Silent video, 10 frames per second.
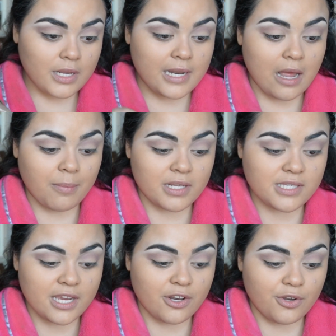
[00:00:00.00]
Now I'm going to
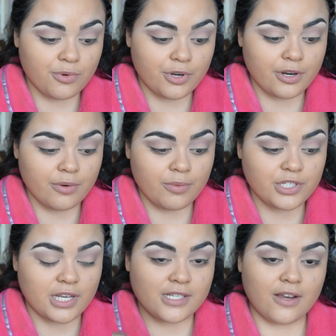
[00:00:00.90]
take Nooner,
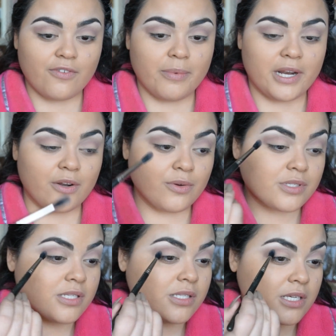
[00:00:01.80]
which as everybody knows
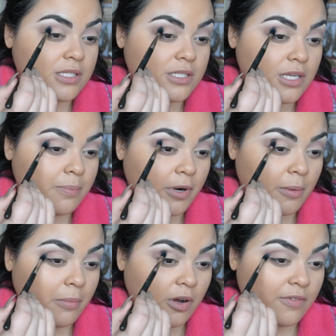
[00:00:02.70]
is the deeper
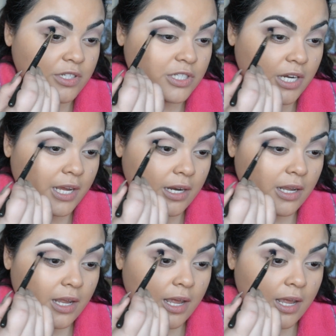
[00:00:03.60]
mauve shade.